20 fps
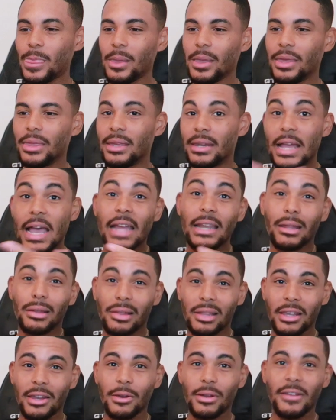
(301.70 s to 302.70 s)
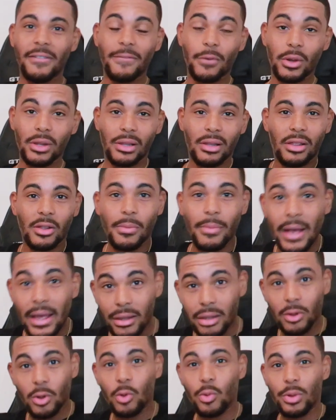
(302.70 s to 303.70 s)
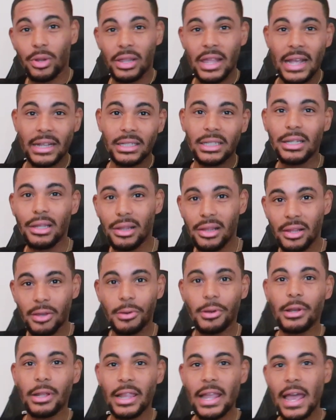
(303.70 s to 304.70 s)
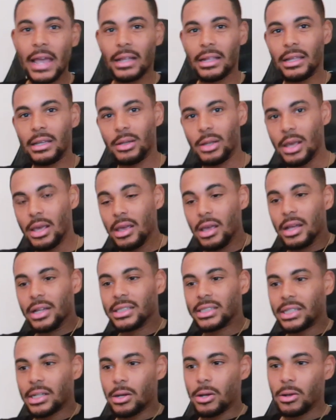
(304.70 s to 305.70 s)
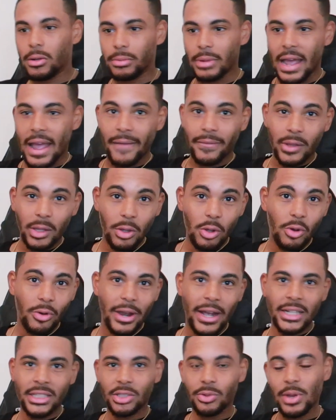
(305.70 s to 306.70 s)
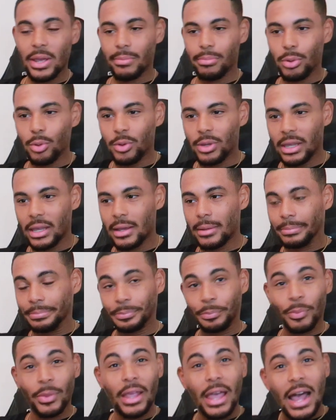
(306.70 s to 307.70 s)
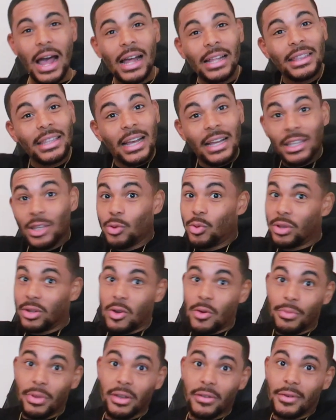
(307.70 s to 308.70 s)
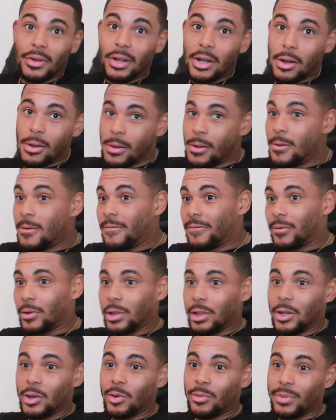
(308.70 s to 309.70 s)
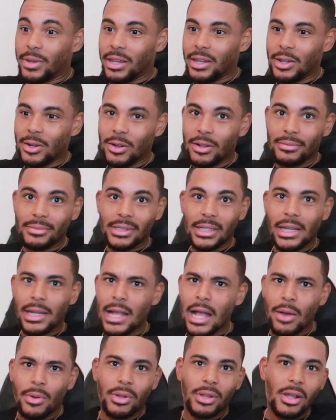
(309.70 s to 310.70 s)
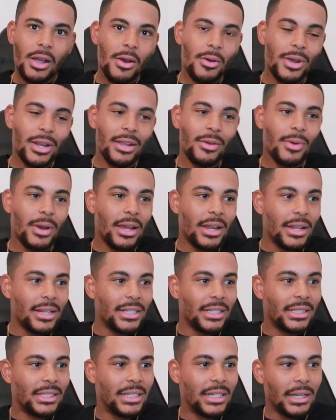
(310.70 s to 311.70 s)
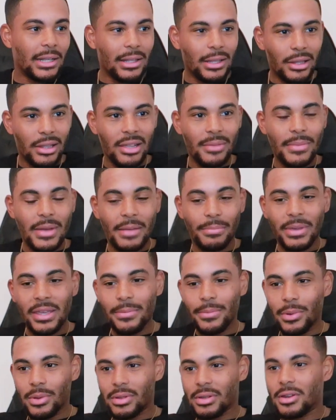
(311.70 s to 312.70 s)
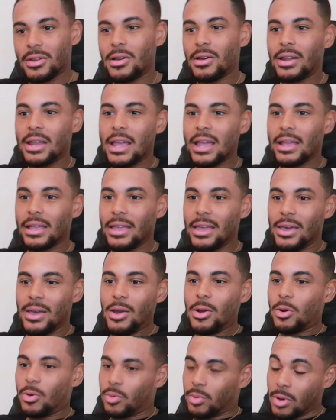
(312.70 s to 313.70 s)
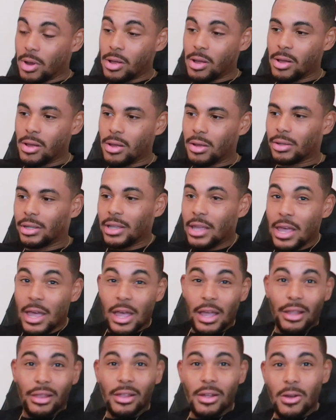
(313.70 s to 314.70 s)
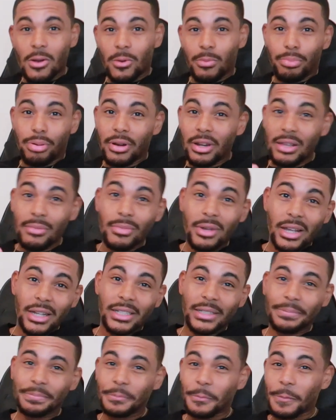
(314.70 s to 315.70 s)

And then I did security forces. So my school was actually still in Lackland. So after you graduate boot camp, I thought you was gonna be able to go home for a little bit. You know what I'm saying? I was already ready to just chill and see my peoples and all that. Wrong. So pretty much